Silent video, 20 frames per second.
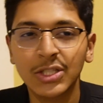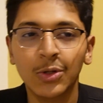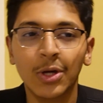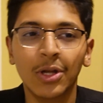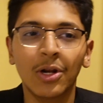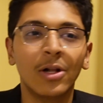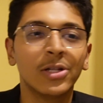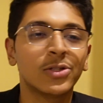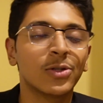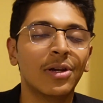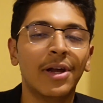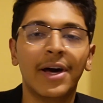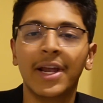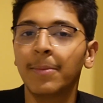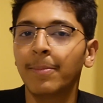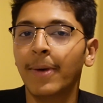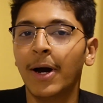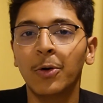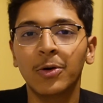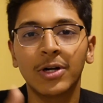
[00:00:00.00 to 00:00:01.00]
You can also learn
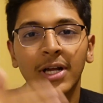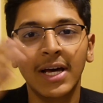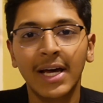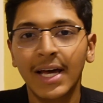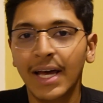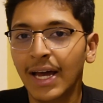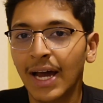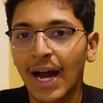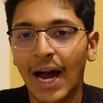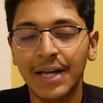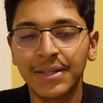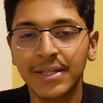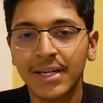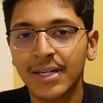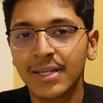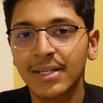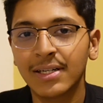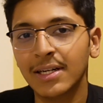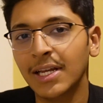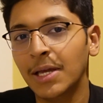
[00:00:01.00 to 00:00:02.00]
about
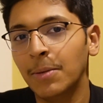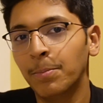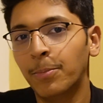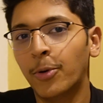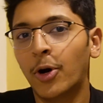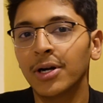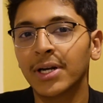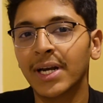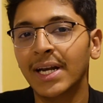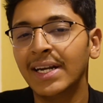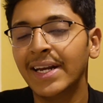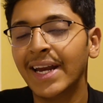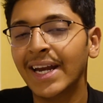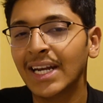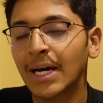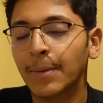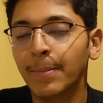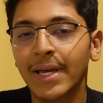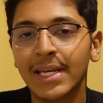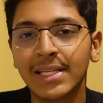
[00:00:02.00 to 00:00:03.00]
other important
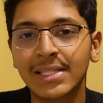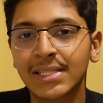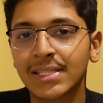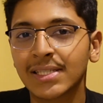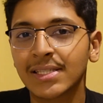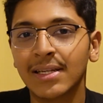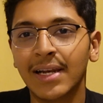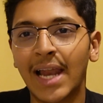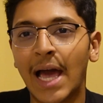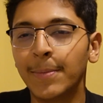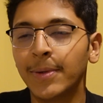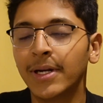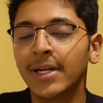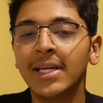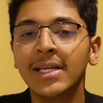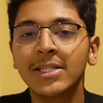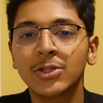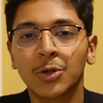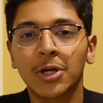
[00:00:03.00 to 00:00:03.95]
database libraries.